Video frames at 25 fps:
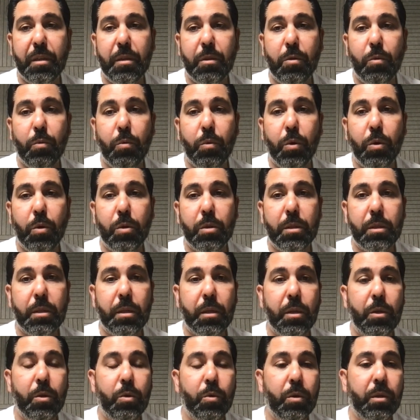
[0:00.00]
towards
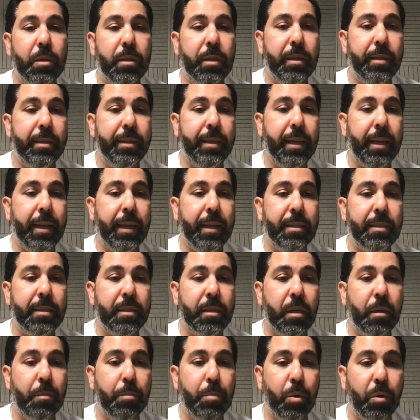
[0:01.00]
security in the
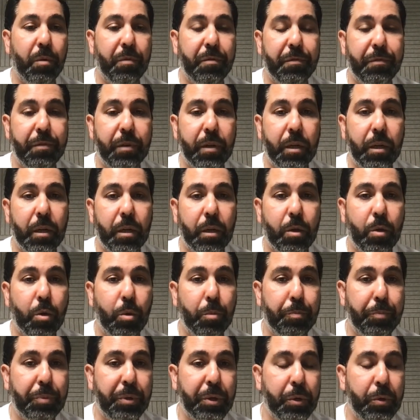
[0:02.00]
landscape of
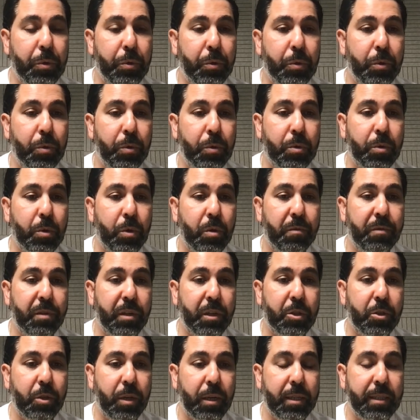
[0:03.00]
compute or
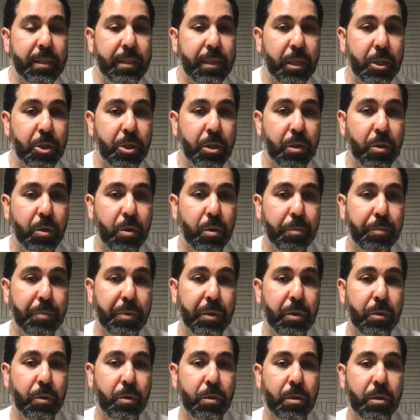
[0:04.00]
virtualization
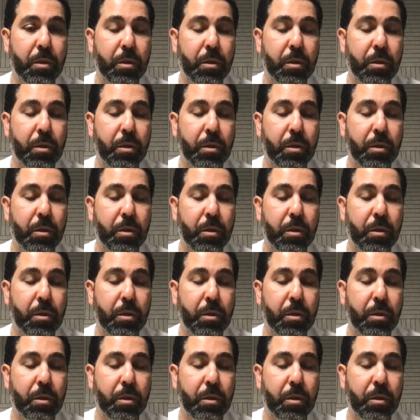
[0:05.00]
compute.